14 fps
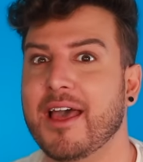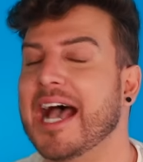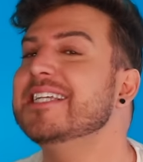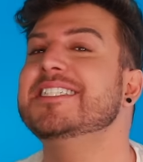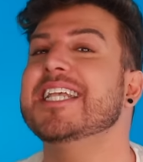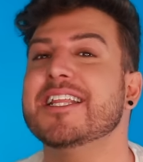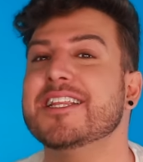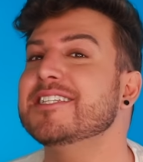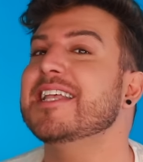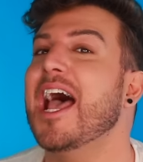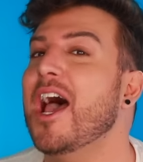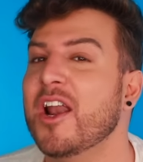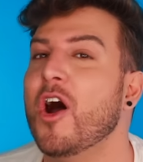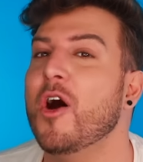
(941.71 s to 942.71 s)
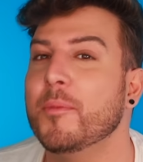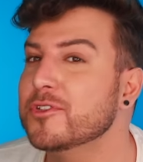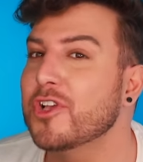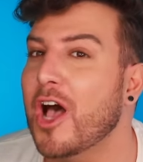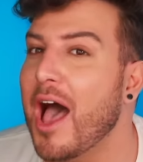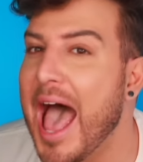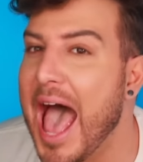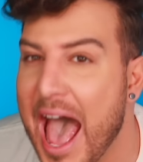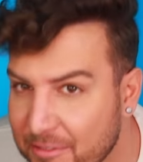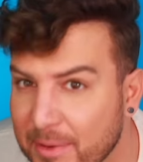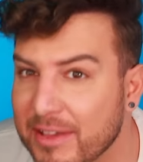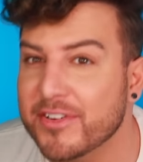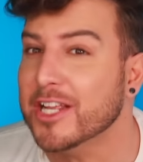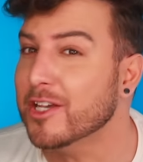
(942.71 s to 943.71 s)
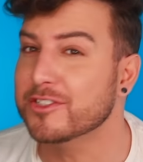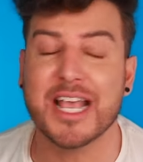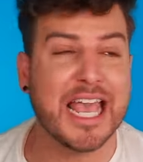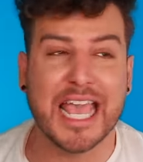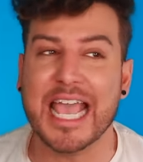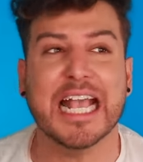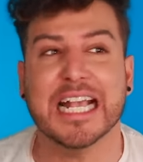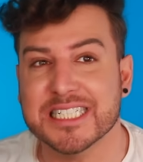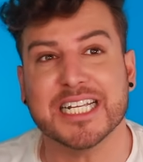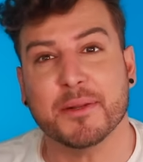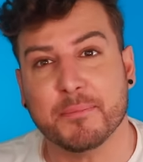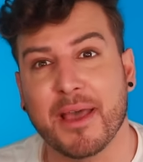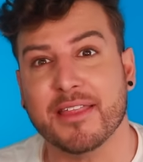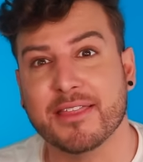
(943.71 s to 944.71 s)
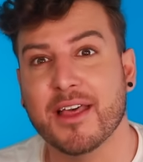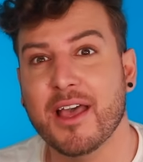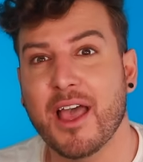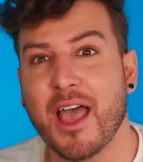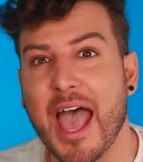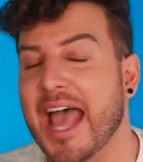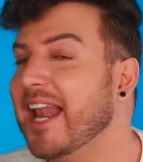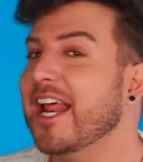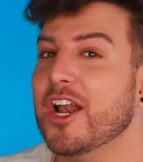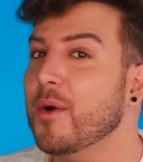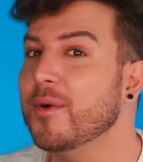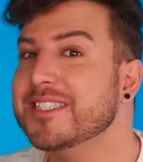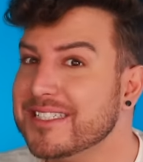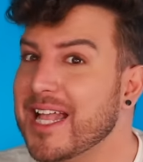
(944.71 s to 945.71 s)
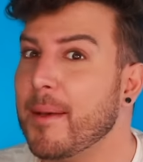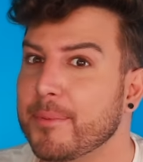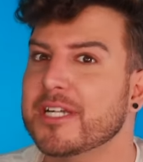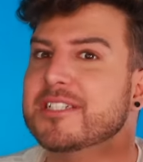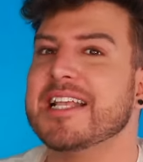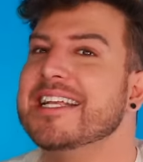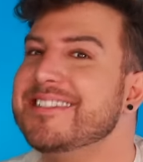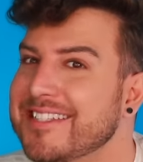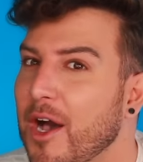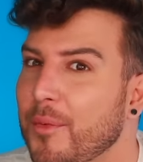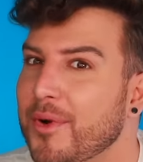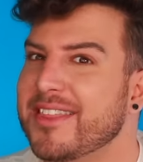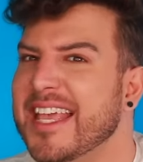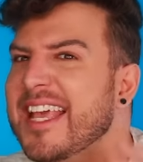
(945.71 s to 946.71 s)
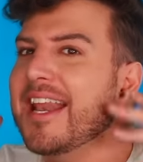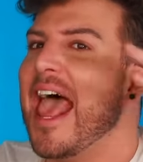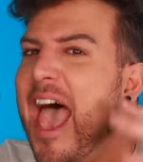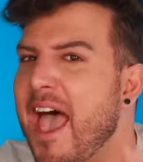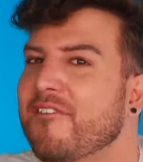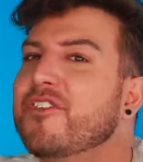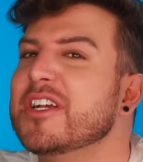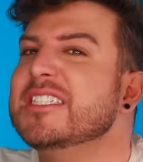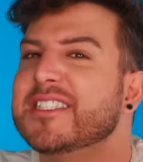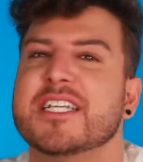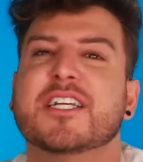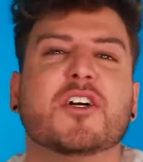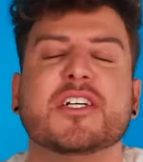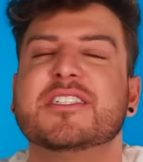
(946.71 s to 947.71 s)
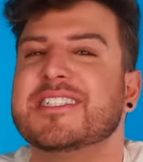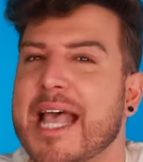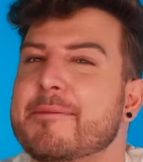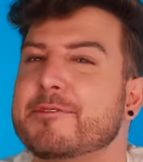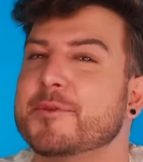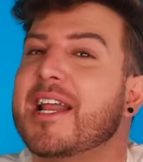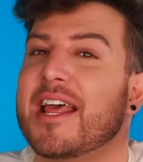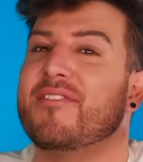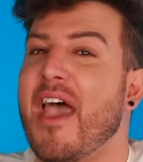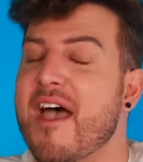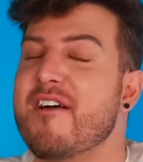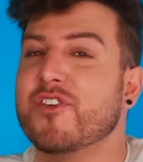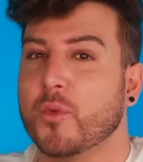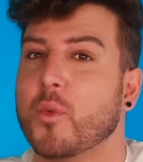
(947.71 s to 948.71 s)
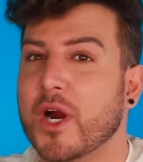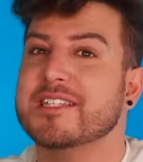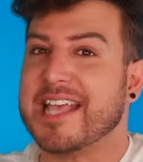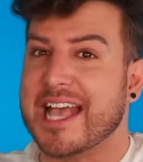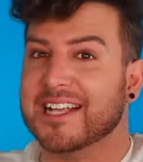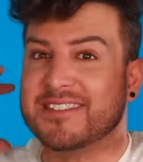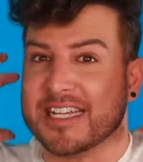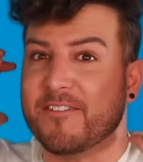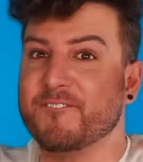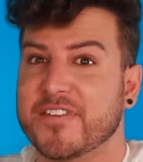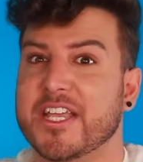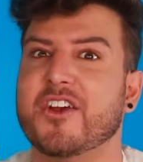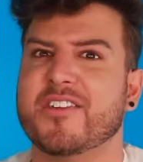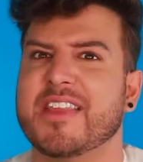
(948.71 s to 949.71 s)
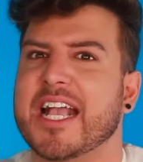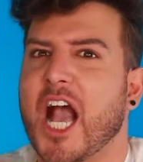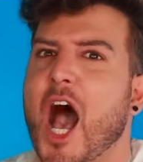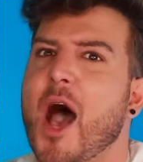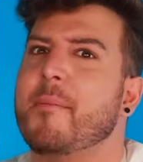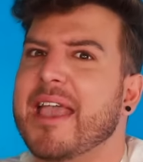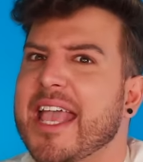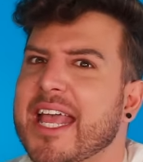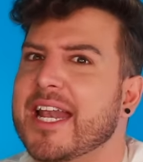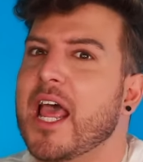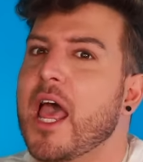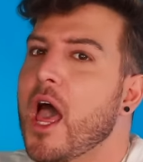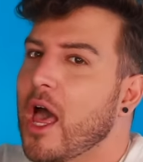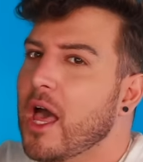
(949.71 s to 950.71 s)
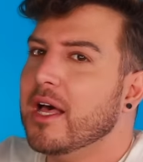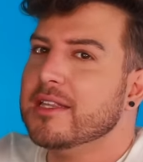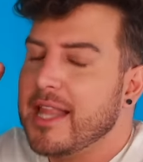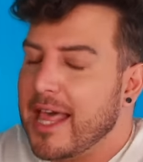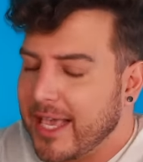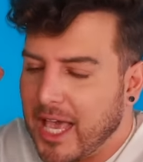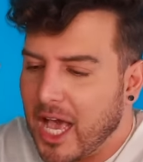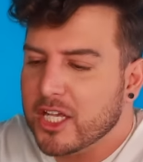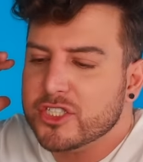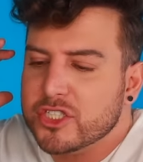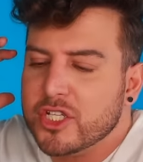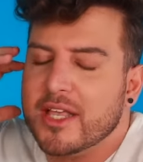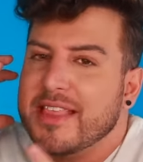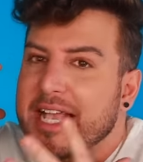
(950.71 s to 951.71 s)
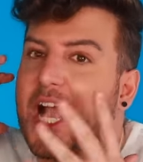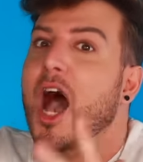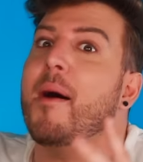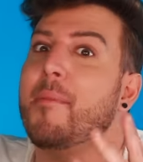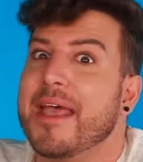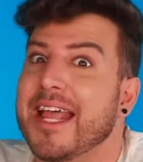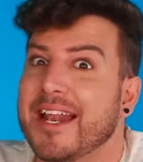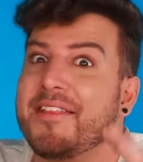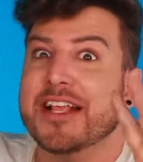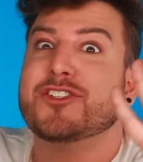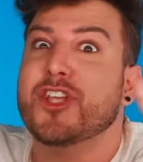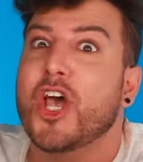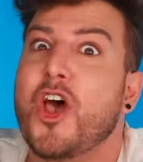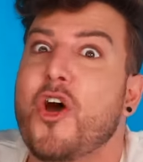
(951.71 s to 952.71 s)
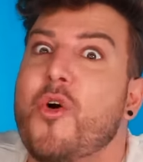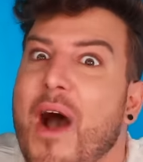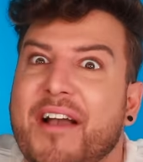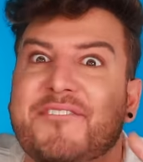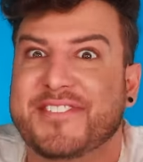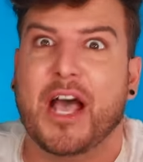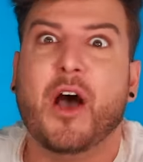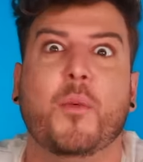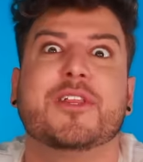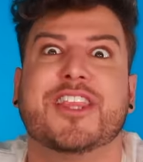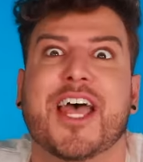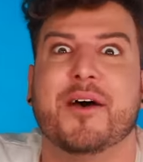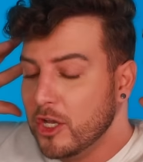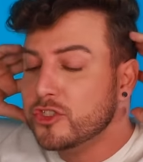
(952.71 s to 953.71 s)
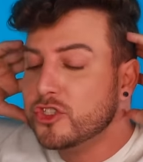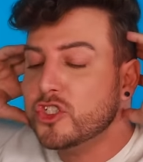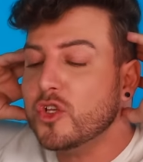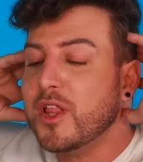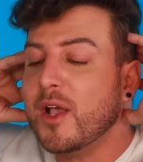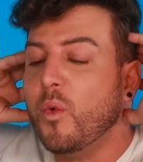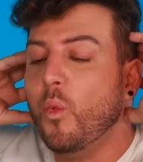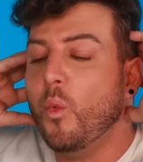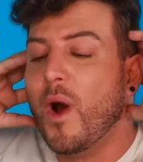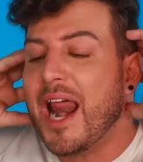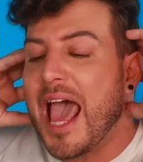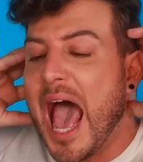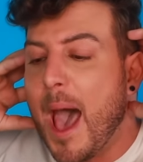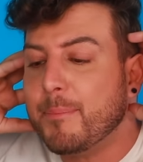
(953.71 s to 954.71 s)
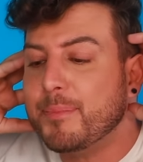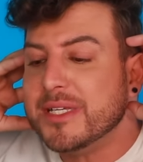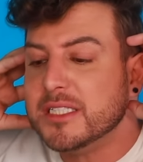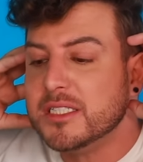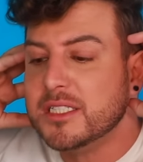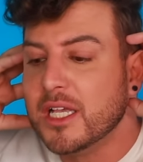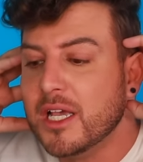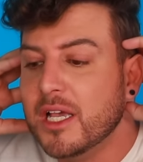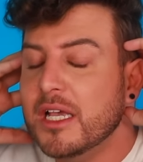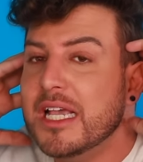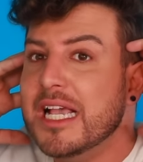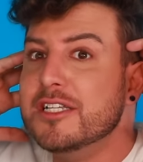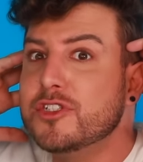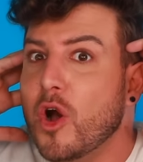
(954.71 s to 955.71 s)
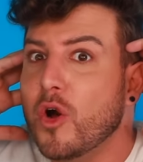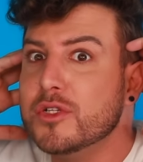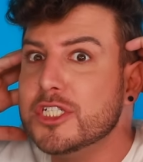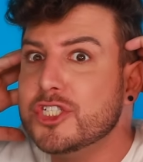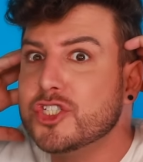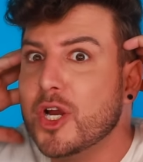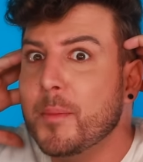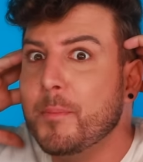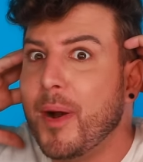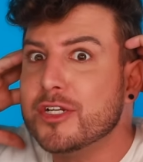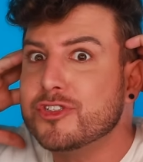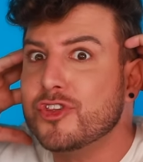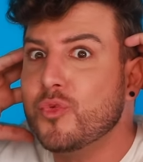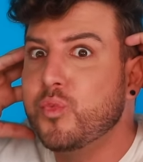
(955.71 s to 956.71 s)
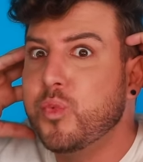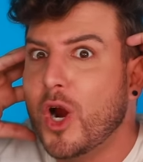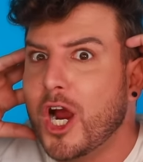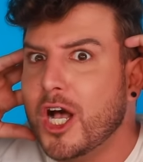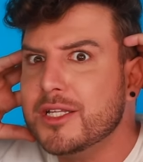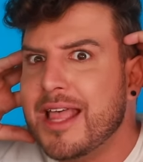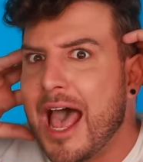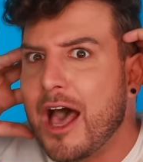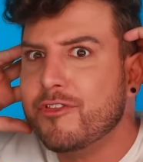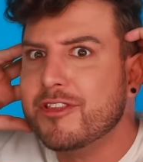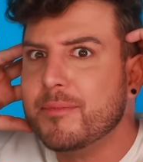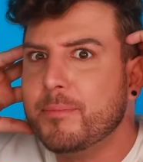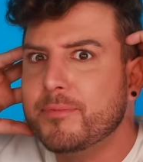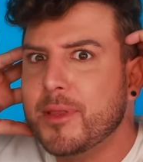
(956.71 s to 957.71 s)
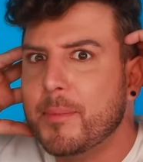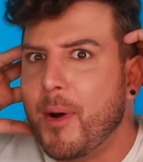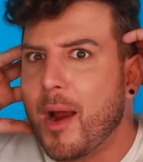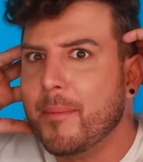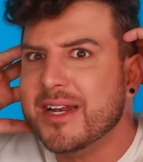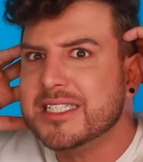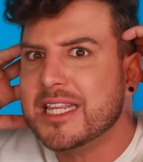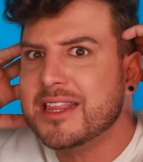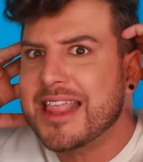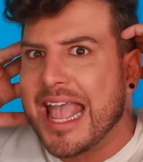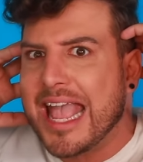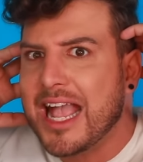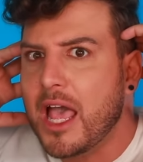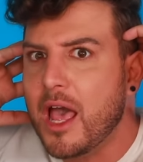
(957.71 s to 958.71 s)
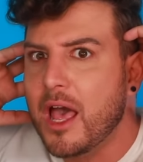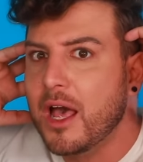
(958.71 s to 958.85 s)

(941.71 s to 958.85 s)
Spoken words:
I say this in almost half my videos. Is it a myth? And I know it's not because I dealt with it in every single establishment I've ever worked at. It's like a fear, and they come in, like, they come in, they do! I've dealt with them! So, like, what happens? Is it only certain parts of the world the health department is a thing?